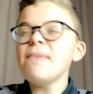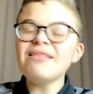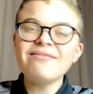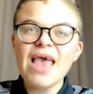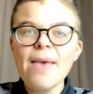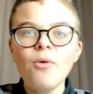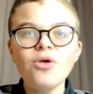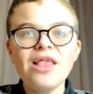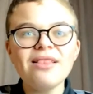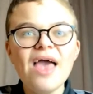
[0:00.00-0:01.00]
at
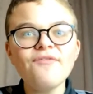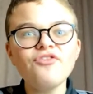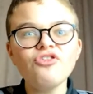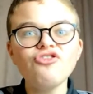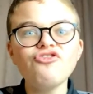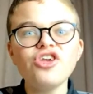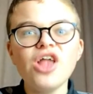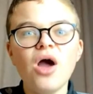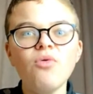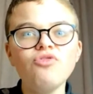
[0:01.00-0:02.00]
mid-table when you left us. You
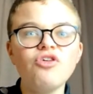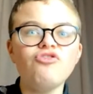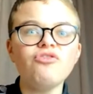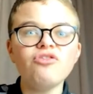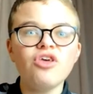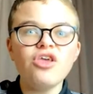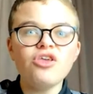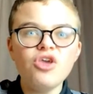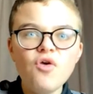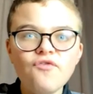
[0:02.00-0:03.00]
know, there's the
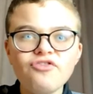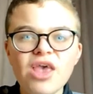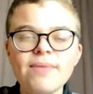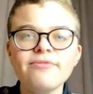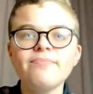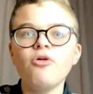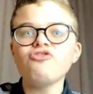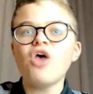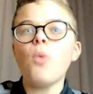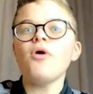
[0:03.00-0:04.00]
youth team's
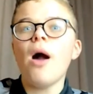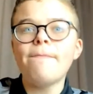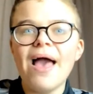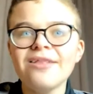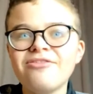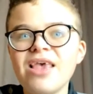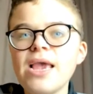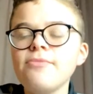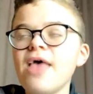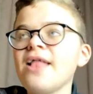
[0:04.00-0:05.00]
more set up. We've got a better
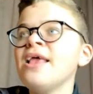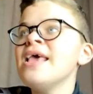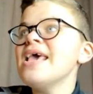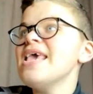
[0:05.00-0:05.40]
team then.